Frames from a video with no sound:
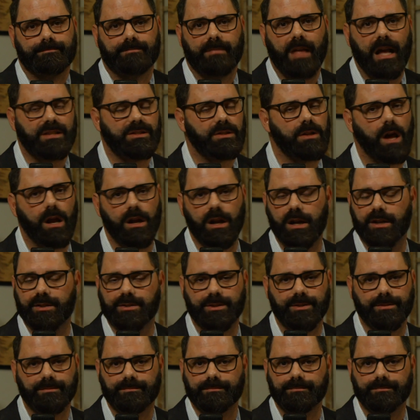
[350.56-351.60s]
That's not
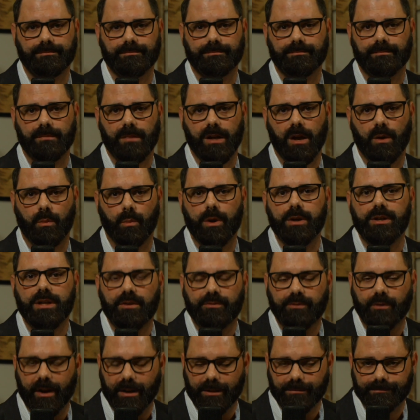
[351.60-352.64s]
us. We're
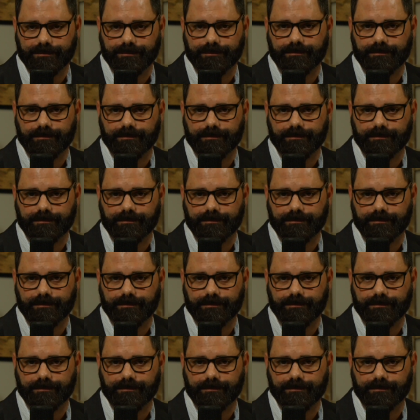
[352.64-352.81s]
different.